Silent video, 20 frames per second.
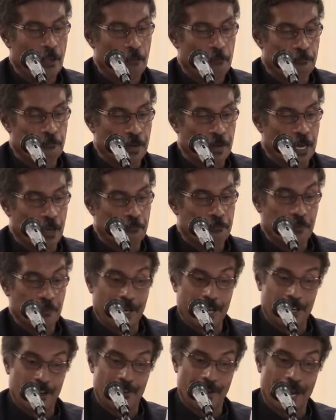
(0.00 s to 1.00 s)
Faith
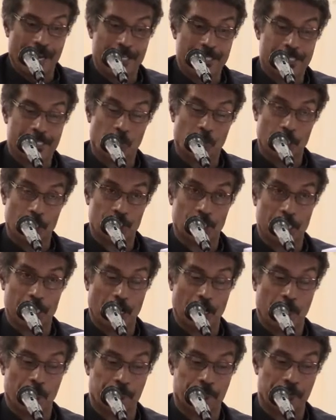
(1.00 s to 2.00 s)
in Christ, watch it
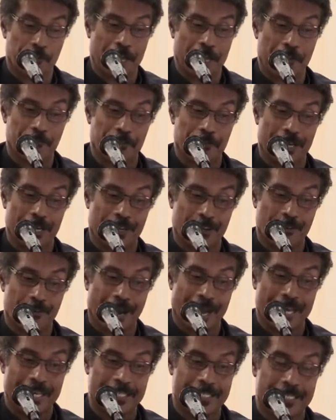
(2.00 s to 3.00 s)
now, faith in
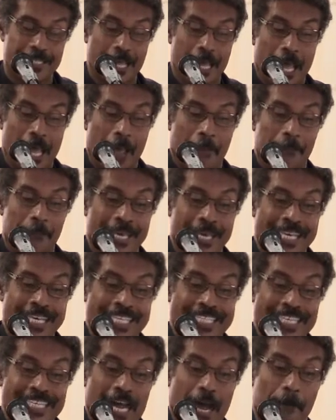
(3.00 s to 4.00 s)
Christ
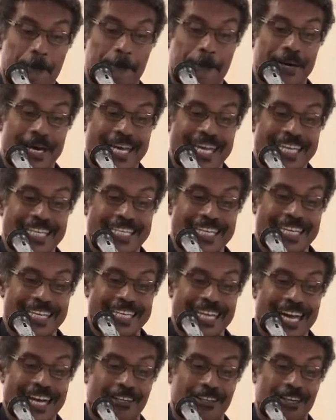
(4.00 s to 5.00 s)
means abiding
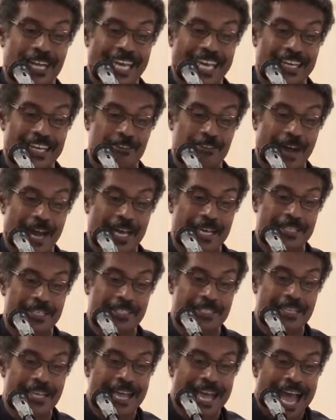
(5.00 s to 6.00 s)
in Christ.